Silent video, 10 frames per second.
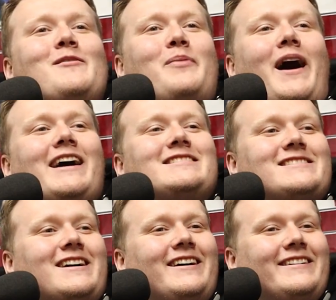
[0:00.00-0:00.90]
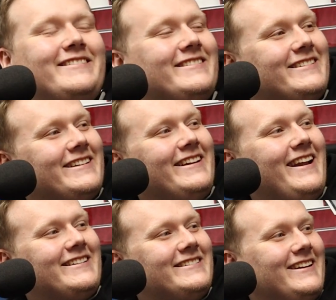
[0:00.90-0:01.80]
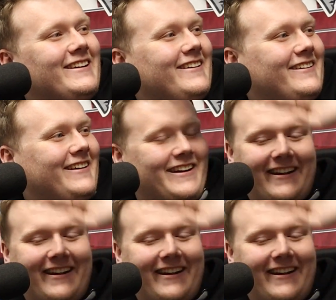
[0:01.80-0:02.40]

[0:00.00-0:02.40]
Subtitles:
bye, son. See you next year.